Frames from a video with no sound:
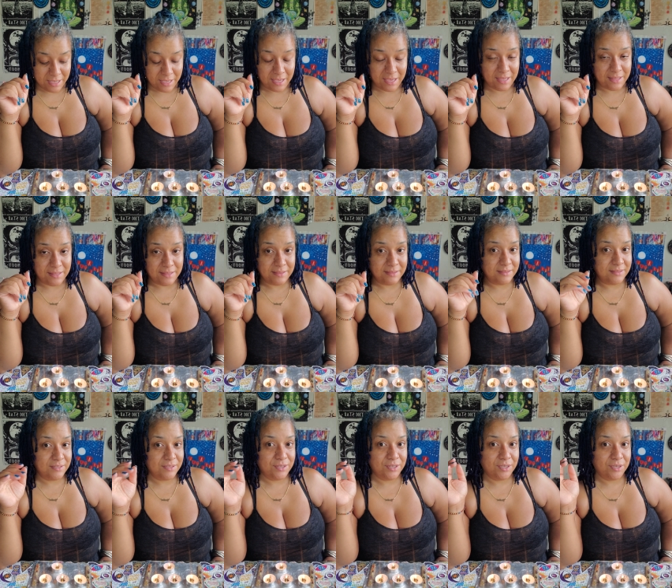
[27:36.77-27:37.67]
and
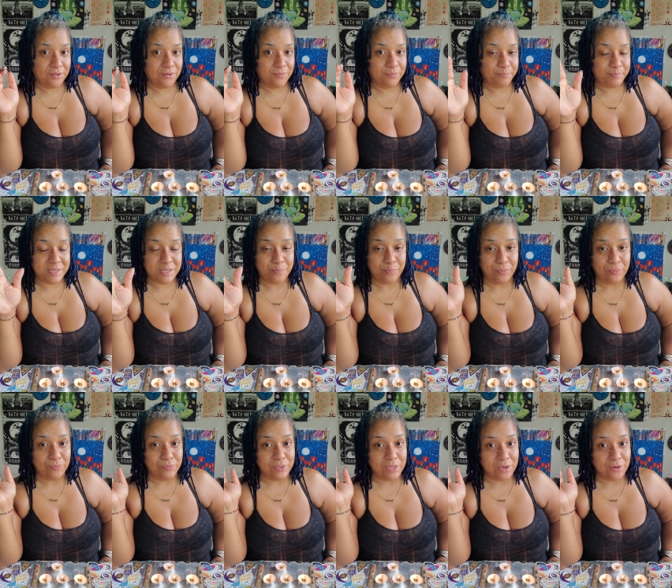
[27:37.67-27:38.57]
you know
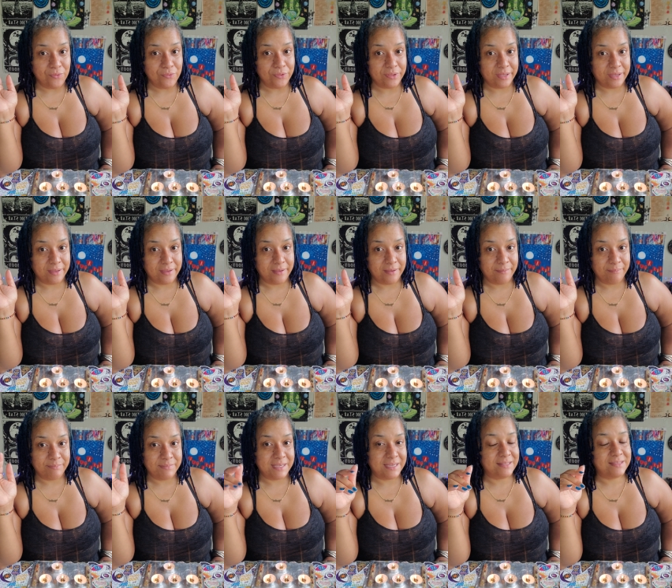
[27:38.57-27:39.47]
people know
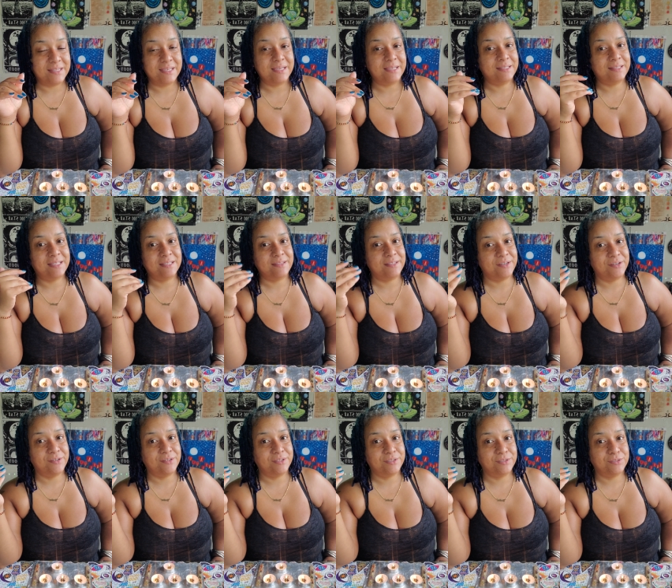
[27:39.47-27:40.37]
them they think that
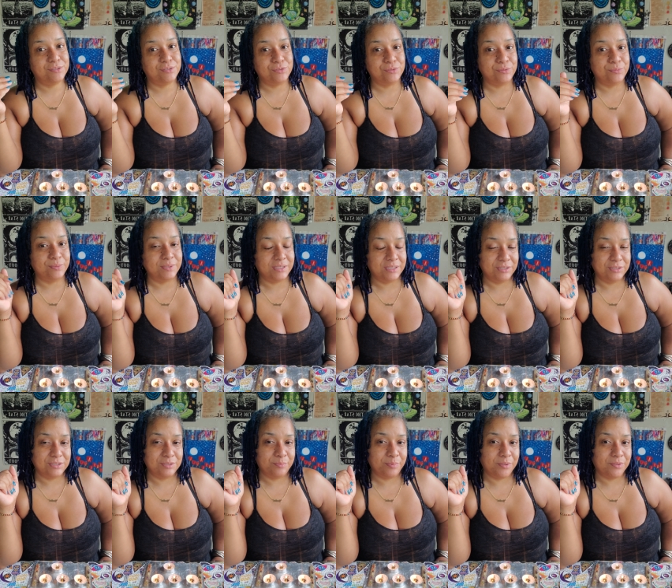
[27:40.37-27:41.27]
they're going to do what they're
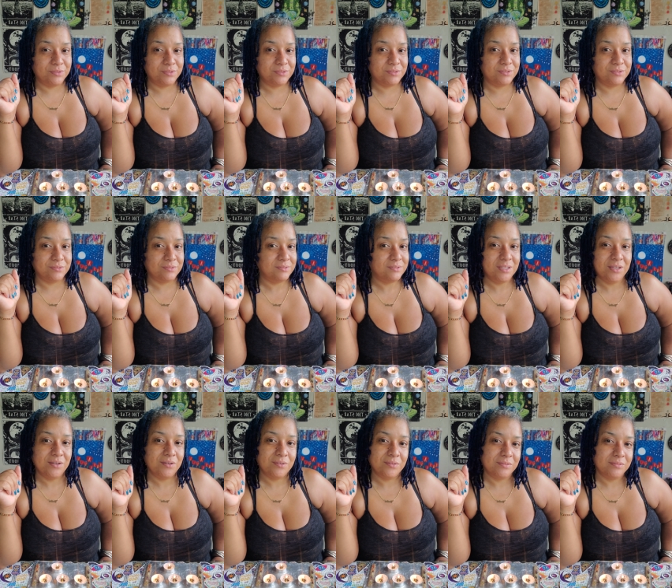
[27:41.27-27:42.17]
supposed to do
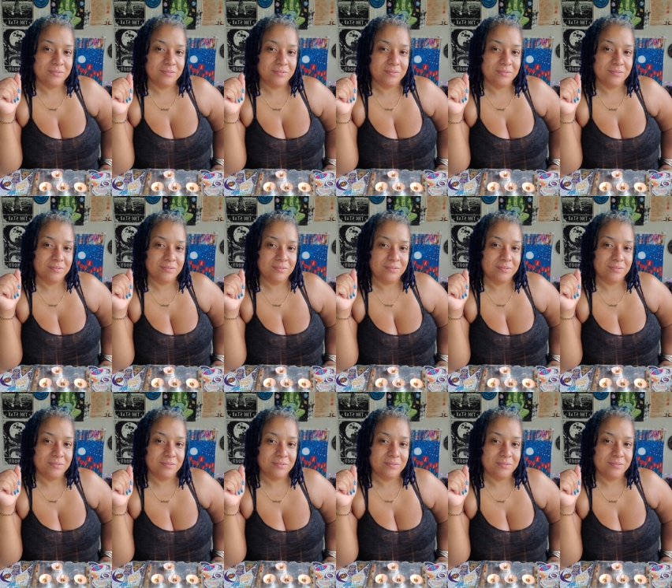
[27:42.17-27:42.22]
no